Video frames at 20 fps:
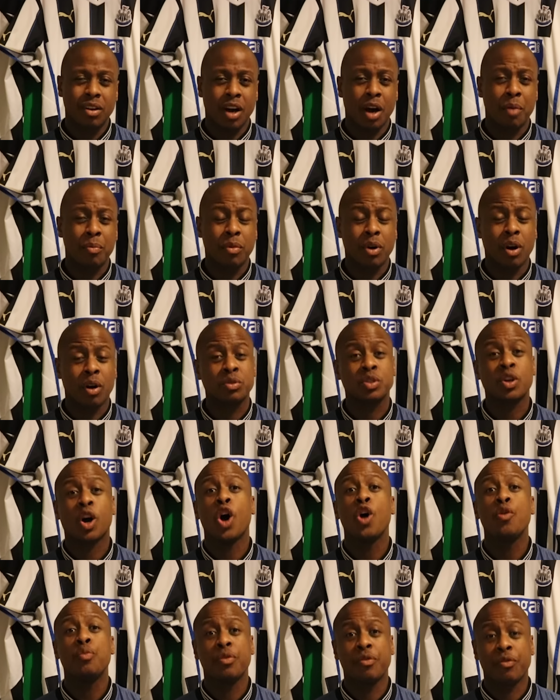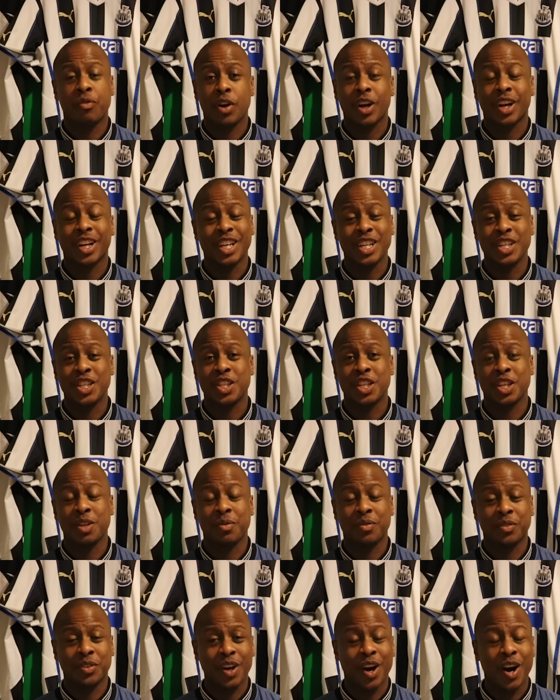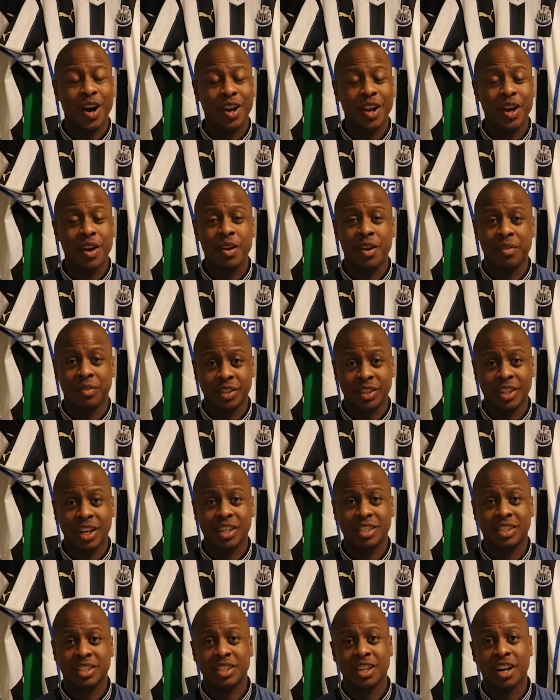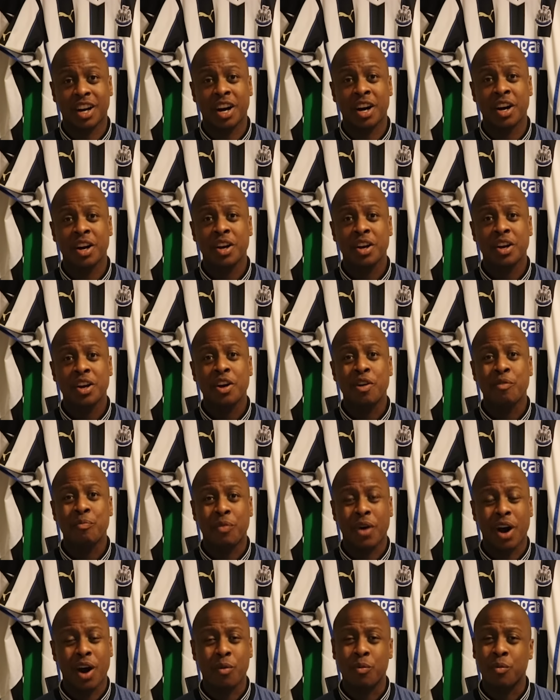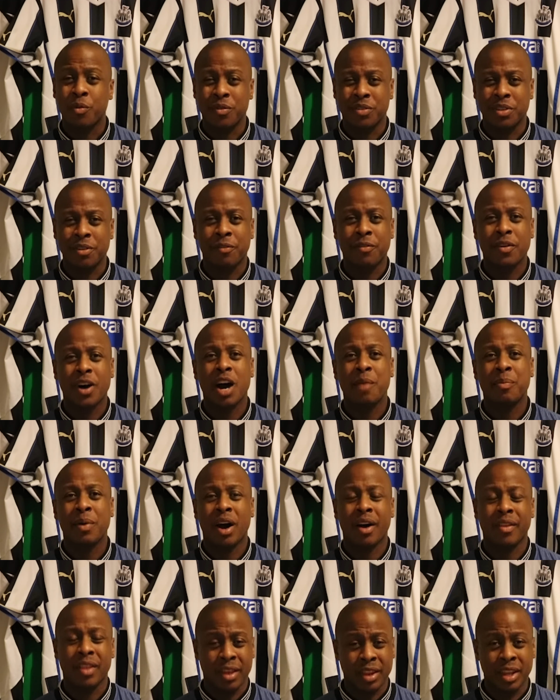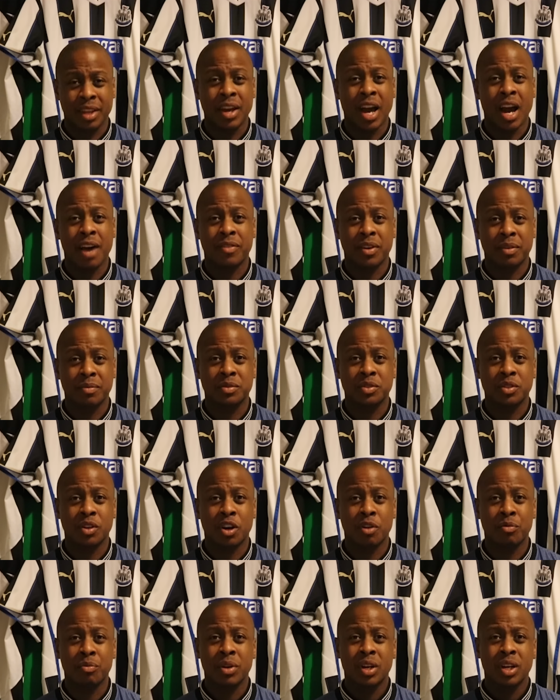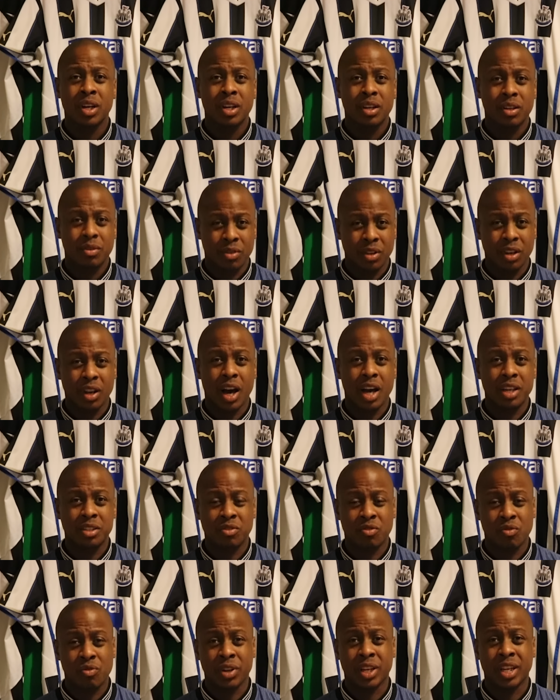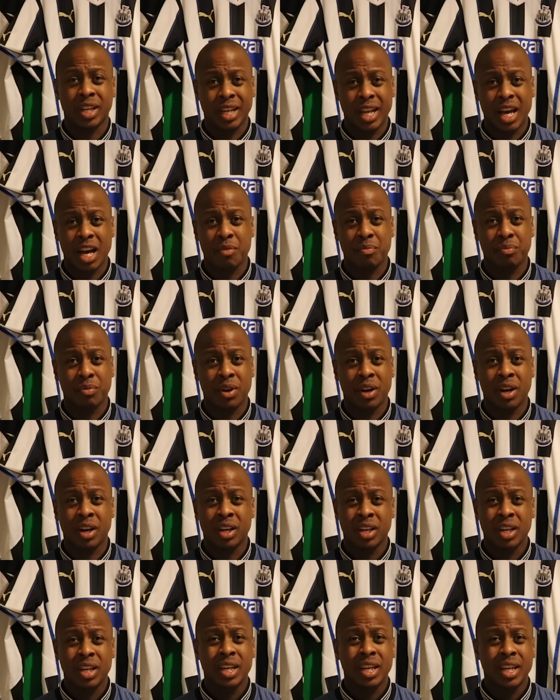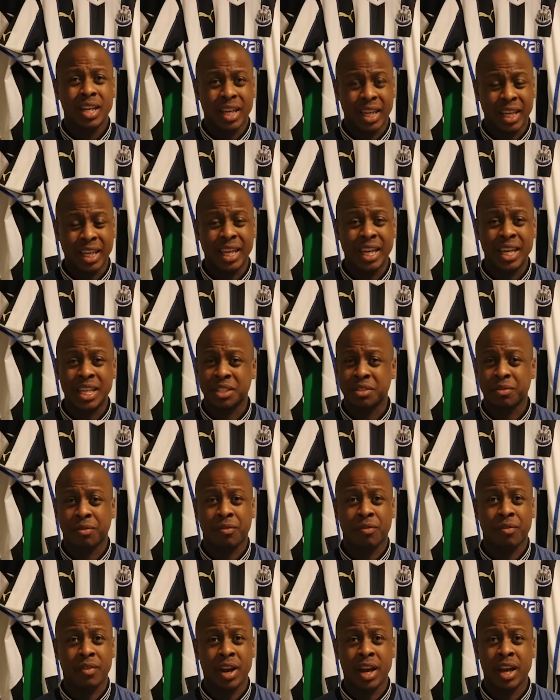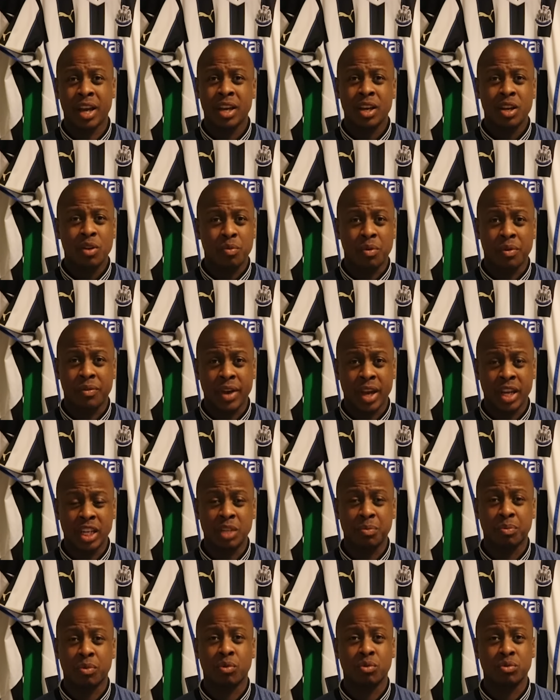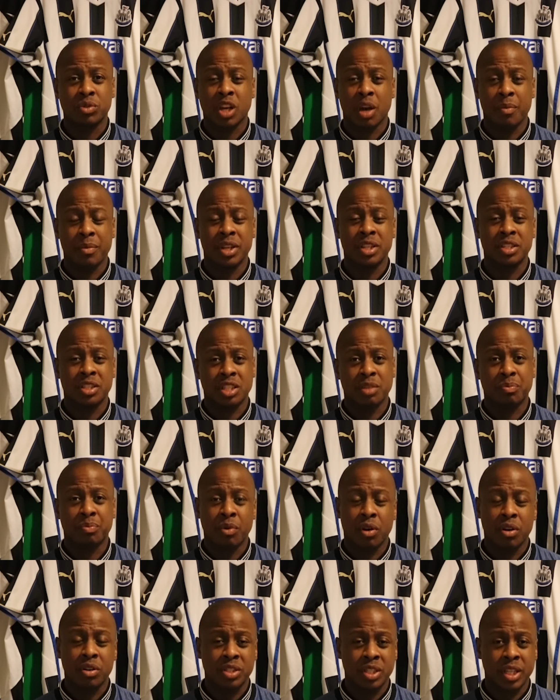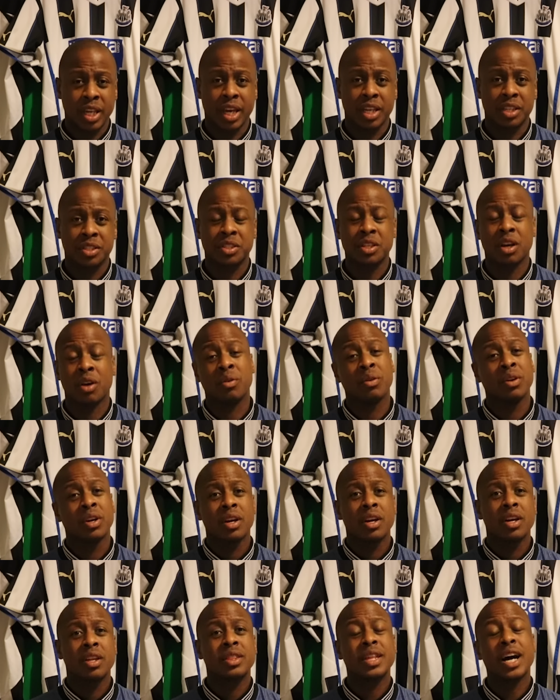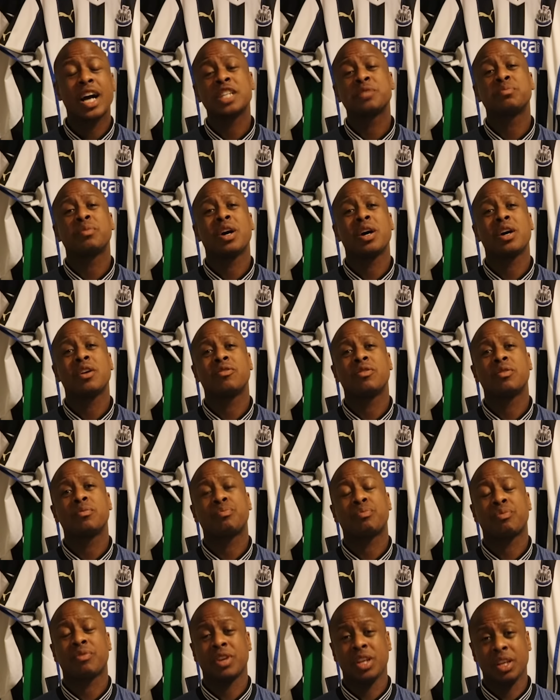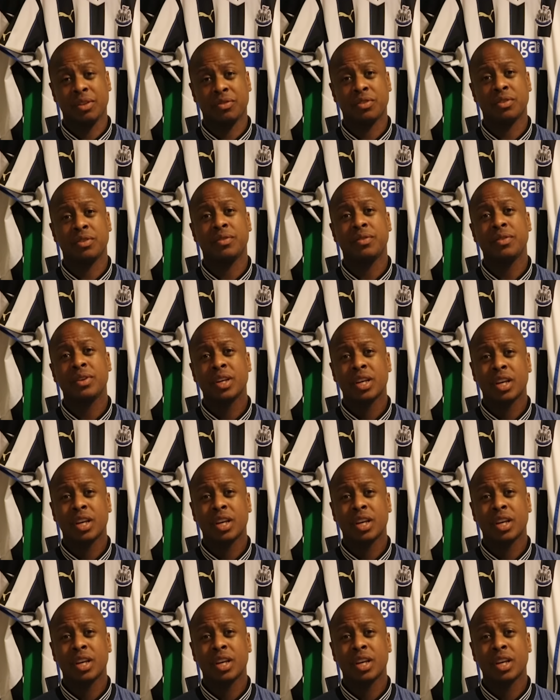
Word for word: i was hoping for a clean sheet with Darlow if he does start, but with the firepower that they have up top, the likes of Rickie Lambert, he is a threat with any balls coming into the box there. So that is my preview